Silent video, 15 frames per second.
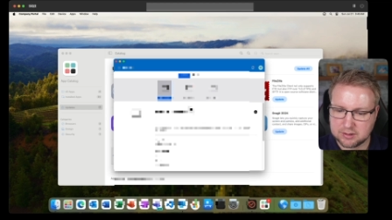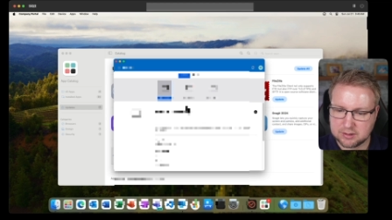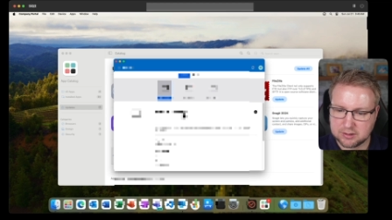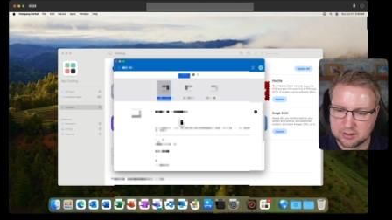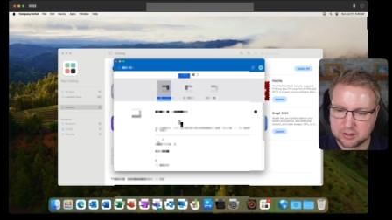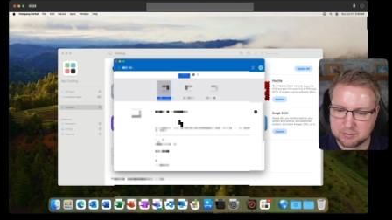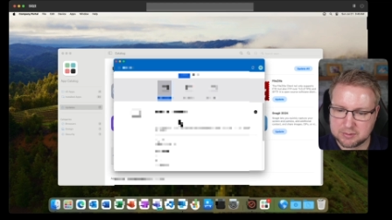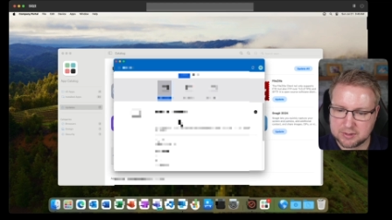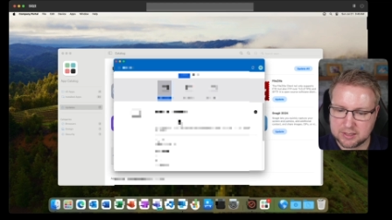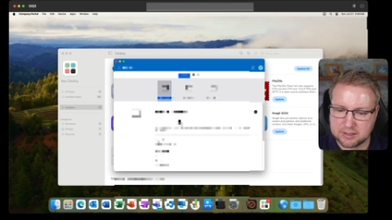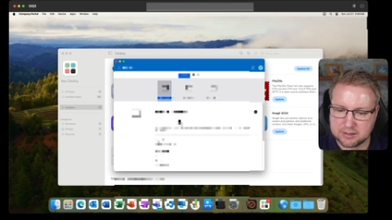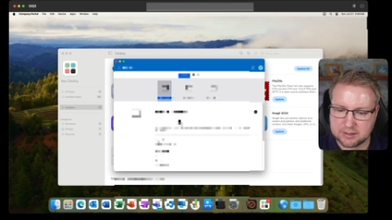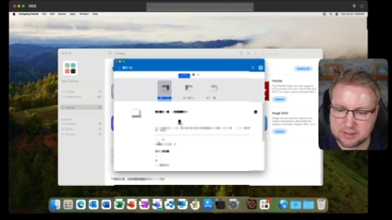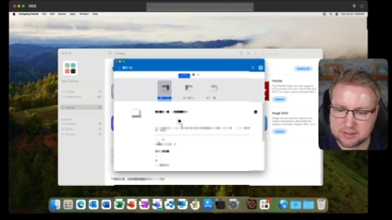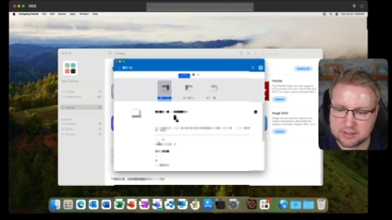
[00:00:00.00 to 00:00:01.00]
updating
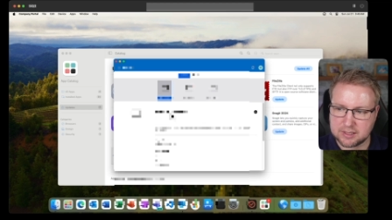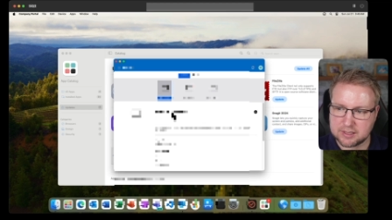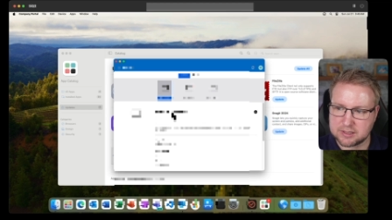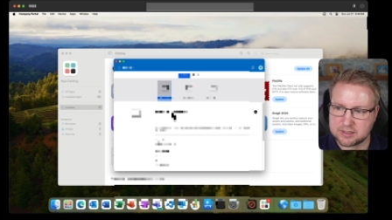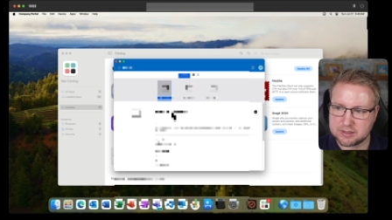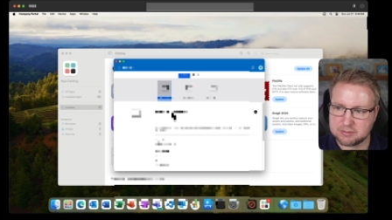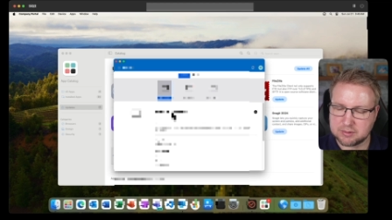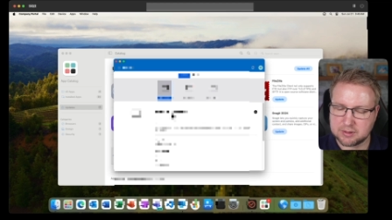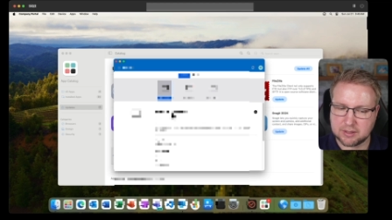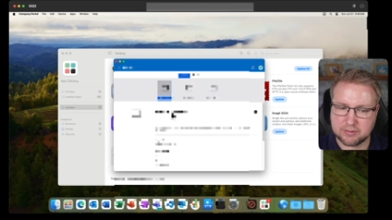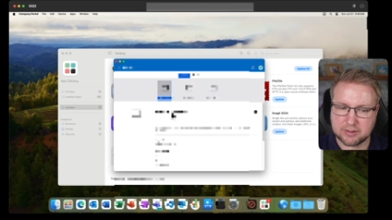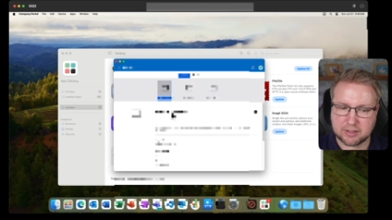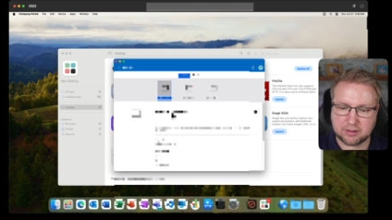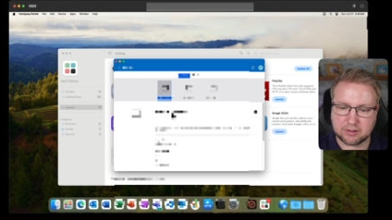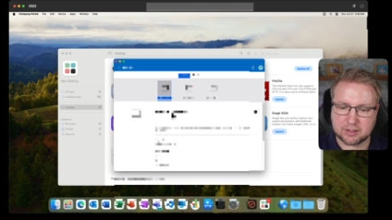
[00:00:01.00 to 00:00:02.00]
the status. Give that
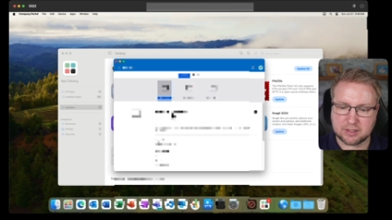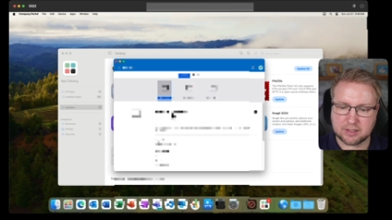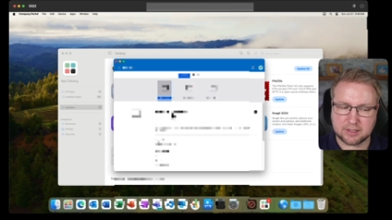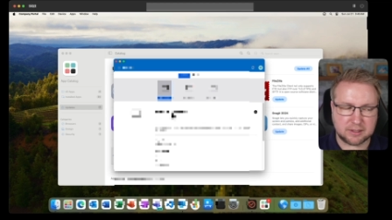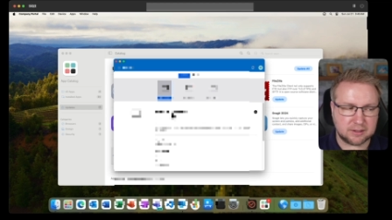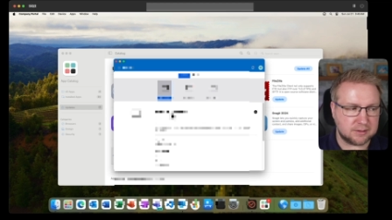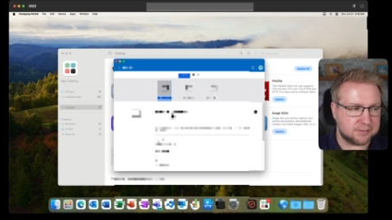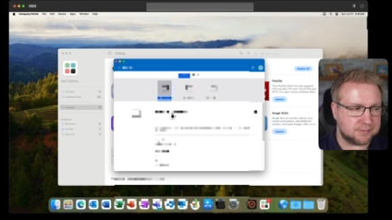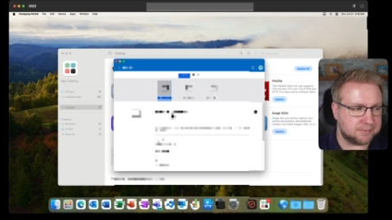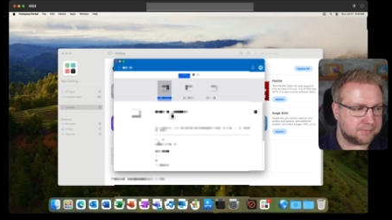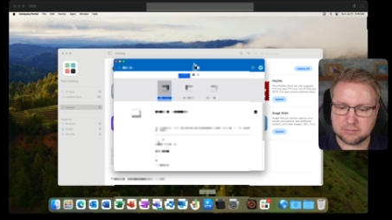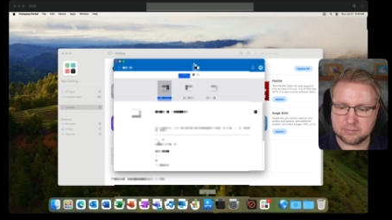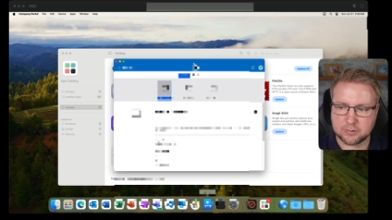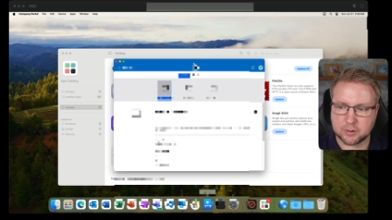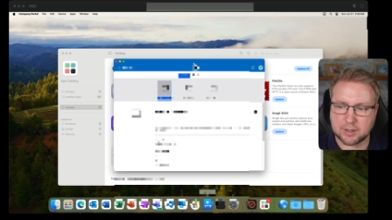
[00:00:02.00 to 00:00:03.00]
another click.
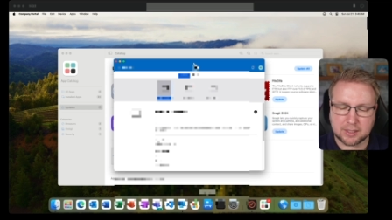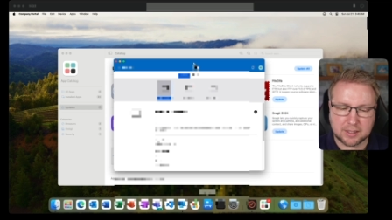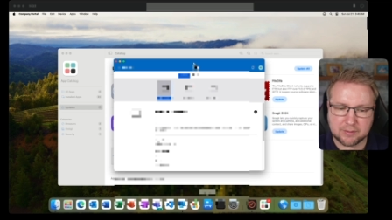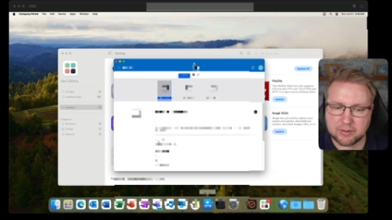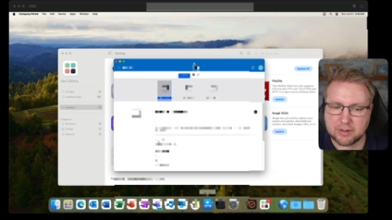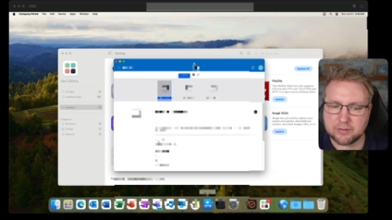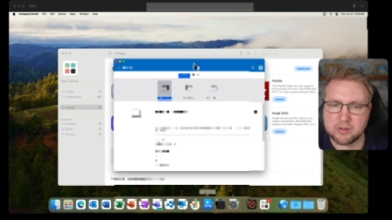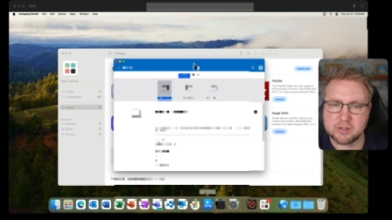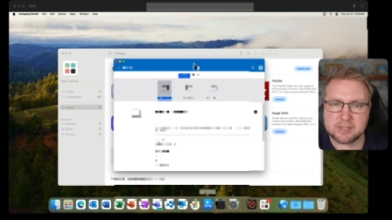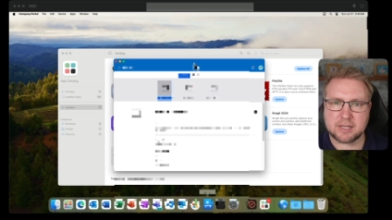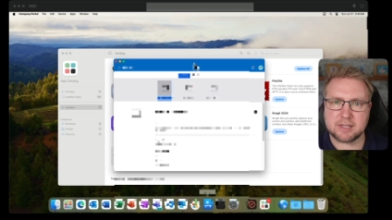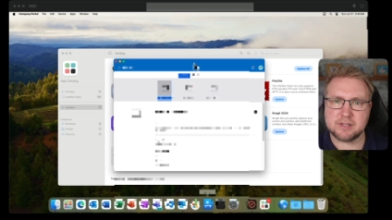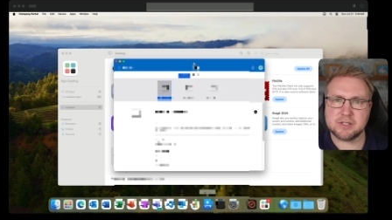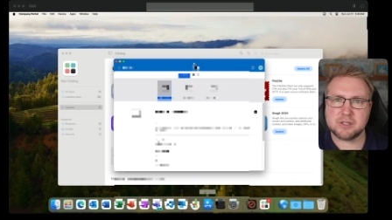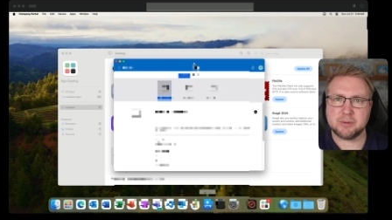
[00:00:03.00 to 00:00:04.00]
Okay, give that a few
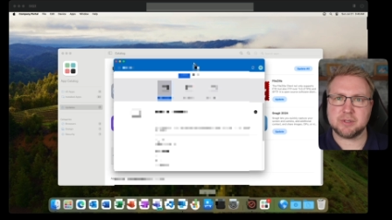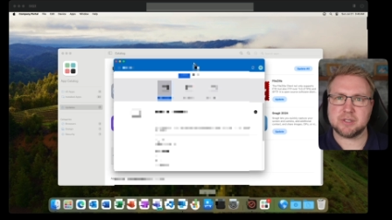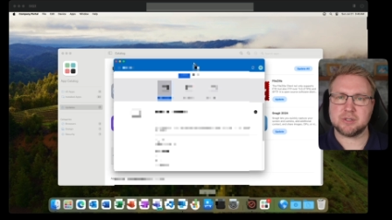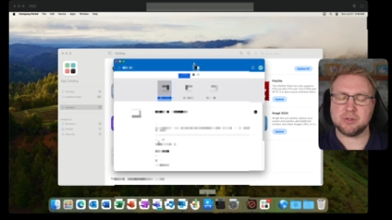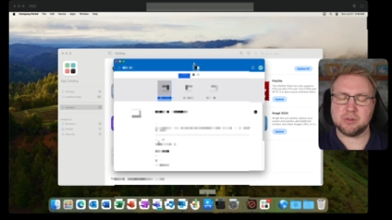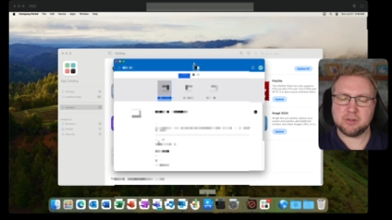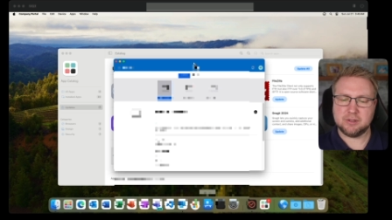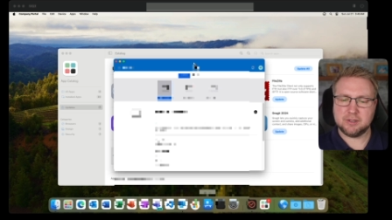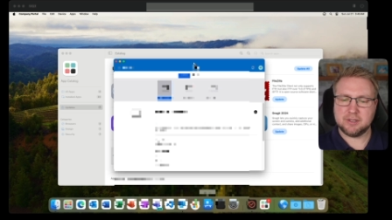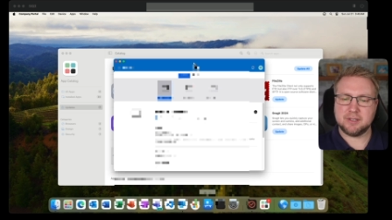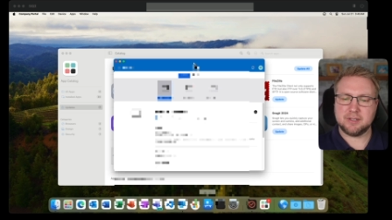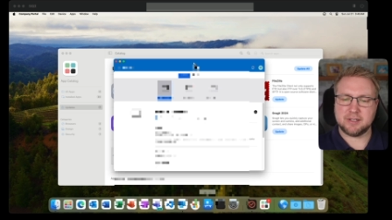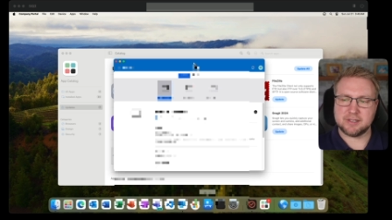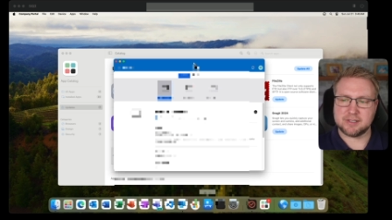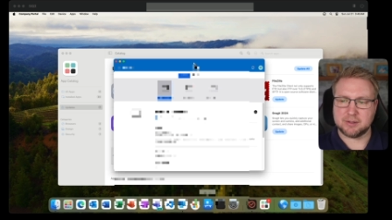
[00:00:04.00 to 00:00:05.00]
seconds to install,
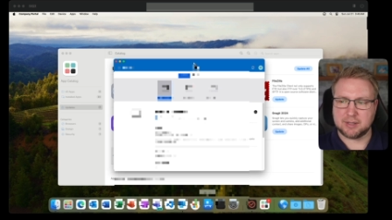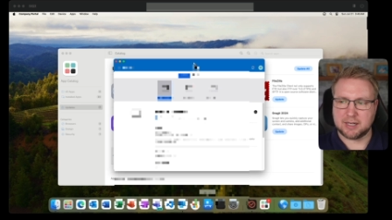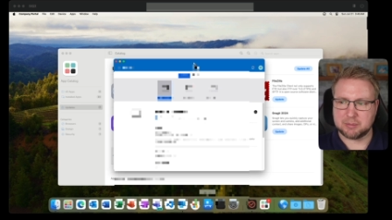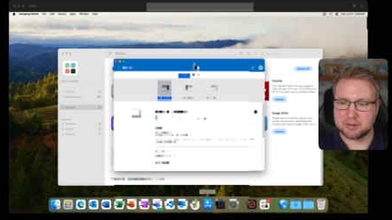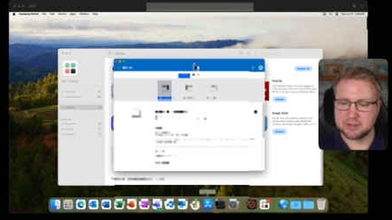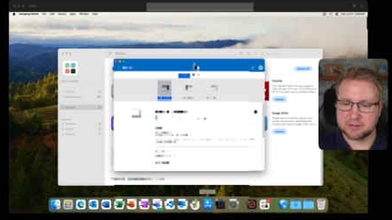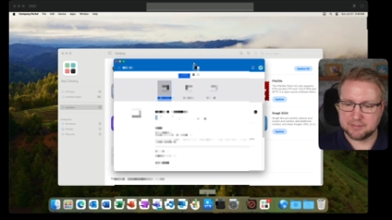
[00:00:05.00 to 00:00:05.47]
see what happens.